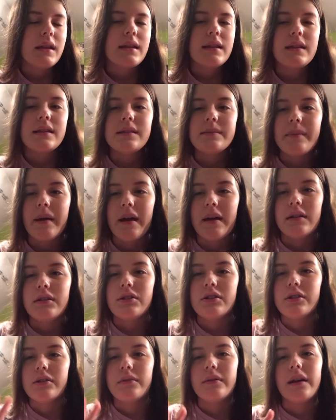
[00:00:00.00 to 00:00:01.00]
These
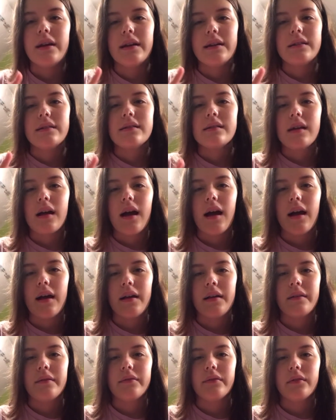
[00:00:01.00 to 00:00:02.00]
past two days,
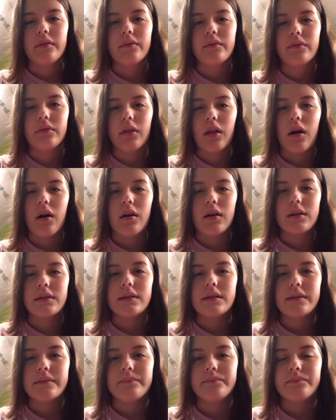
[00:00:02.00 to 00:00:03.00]
I've
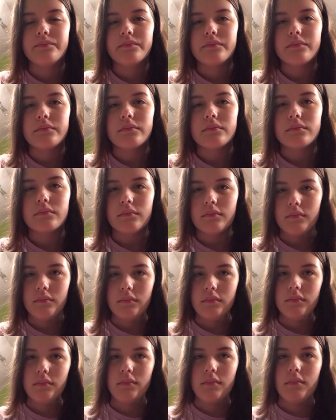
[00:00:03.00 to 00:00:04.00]
vlogged
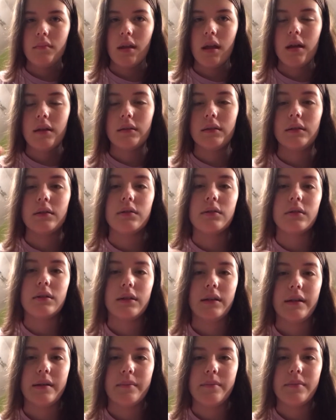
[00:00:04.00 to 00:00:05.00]
little
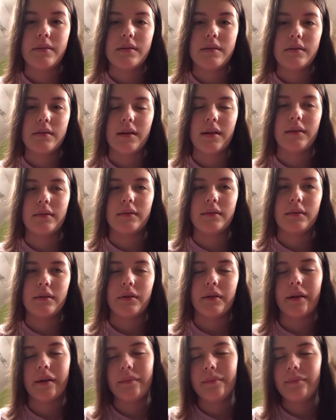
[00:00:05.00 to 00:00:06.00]
clips. No,
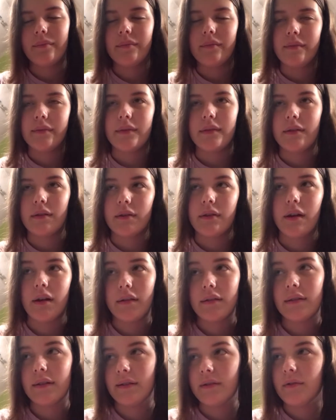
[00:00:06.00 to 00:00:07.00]
okay, they're
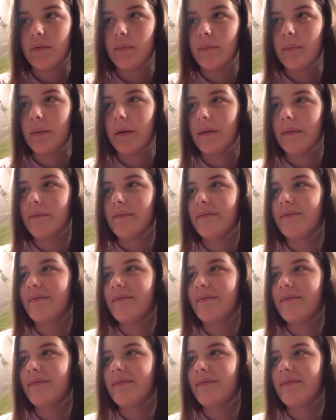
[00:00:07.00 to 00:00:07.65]
not little, but